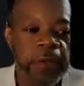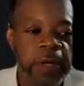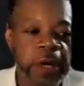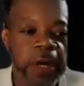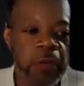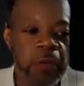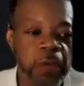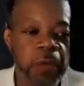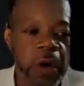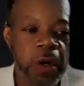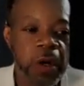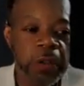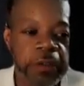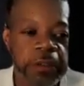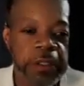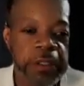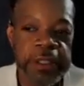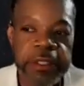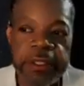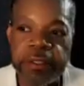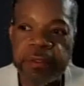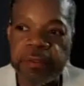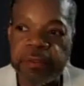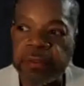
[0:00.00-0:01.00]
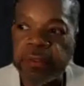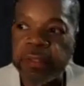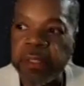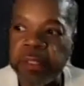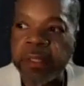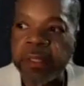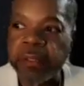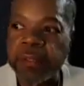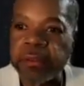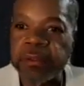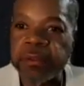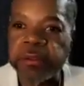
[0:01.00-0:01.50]
When I walked in,
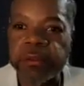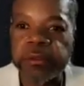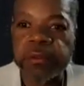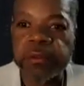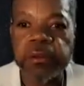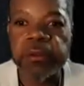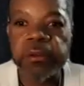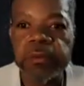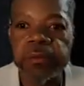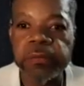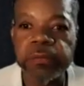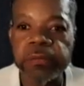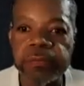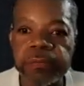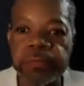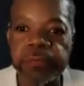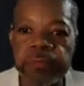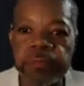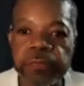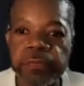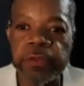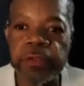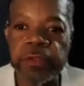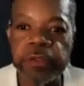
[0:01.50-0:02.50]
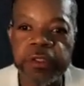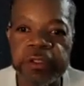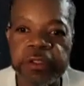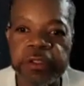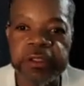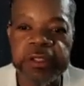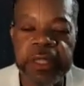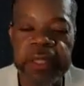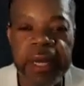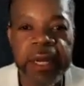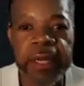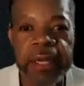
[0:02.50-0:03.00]
I looked to
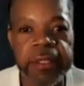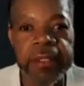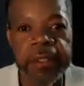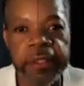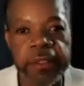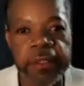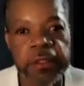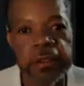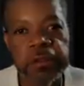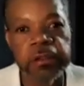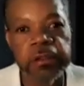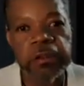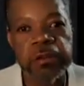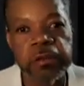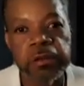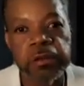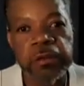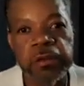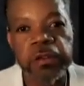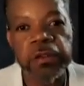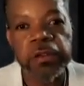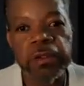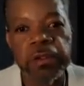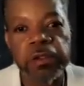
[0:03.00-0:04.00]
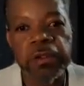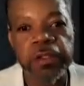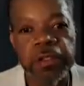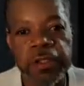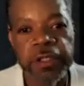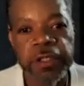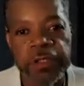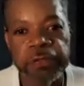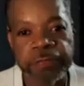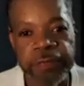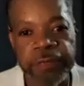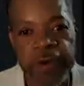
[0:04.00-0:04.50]
the side and his
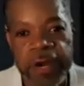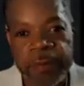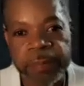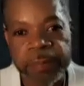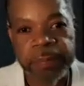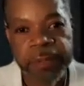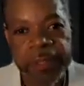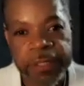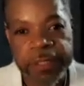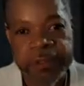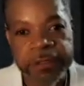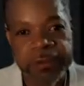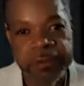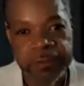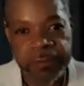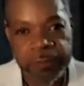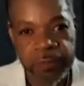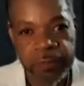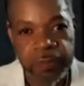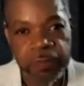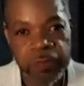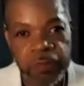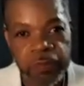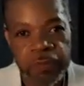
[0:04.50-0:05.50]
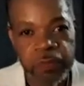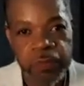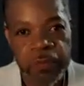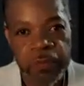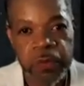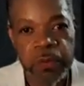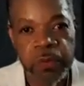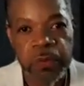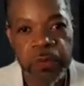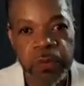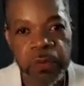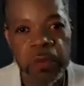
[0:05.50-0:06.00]
fireplace
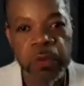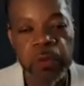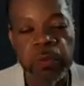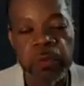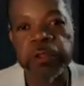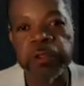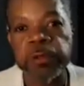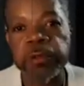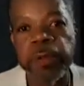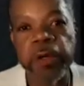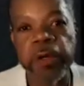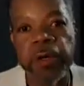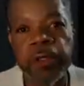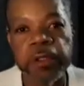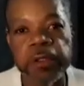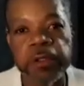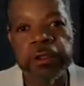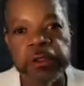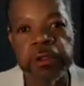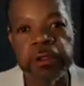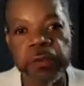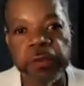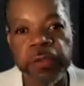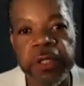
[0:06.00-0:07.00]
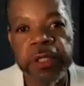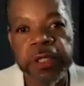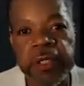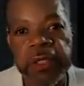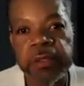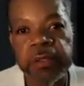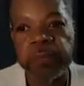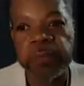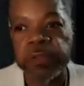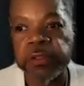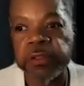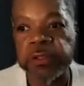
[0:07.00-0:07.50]
was burning. So
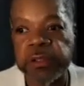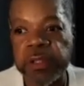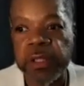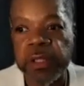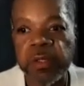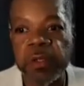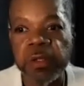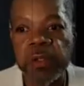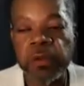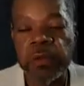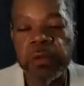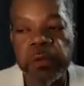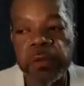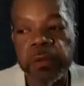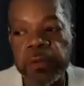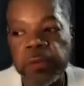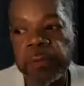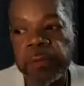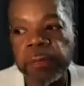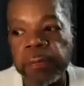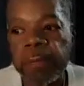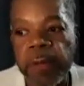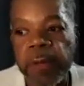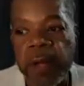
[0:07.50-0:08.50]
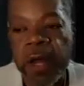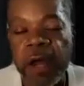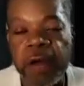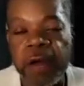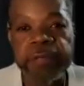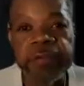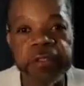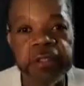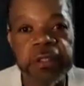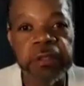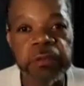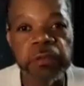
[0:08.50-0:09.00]
he was
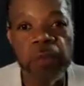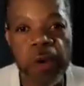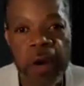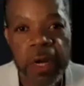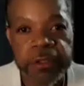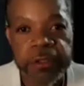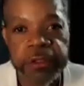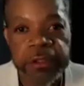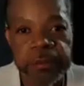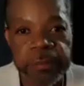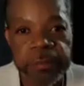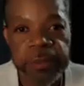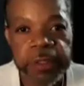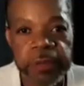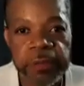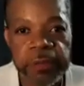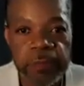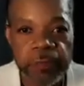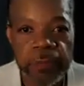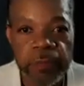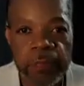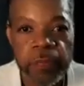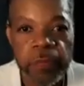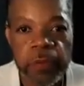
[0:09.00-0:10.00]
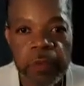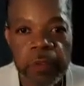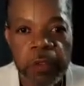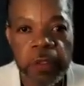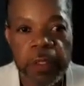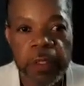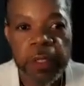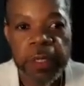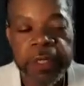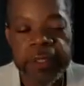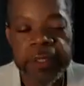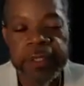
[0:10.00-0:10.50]
obviously watching me,
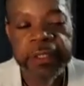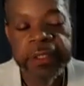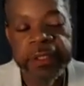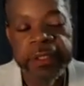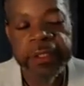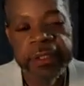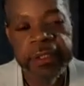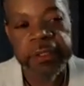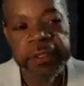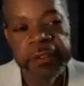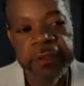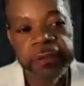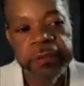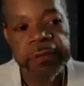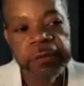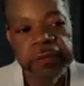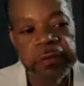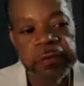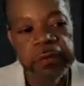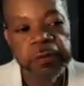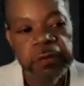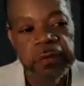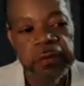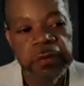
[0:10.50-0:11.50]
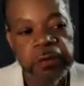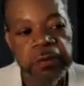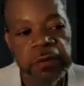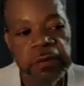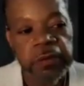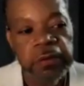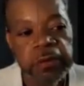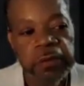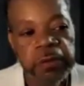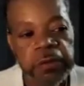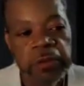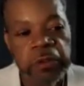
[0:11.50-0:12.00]
and he
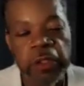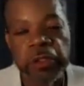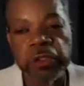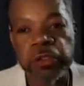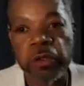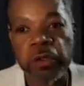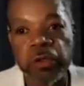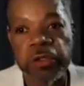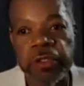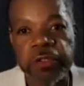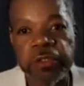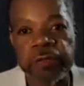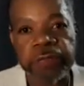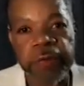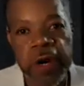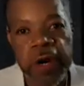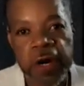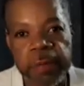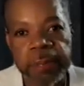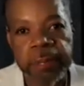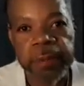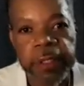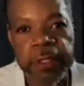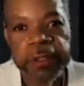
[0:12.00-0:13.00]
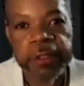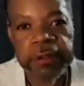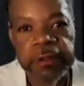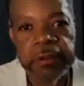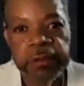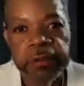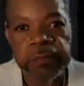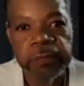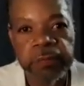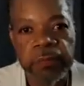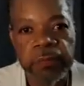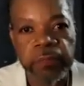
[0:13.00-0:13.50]
turned on his
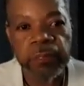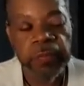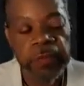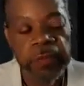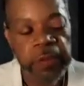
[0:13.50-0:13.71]
fireplace.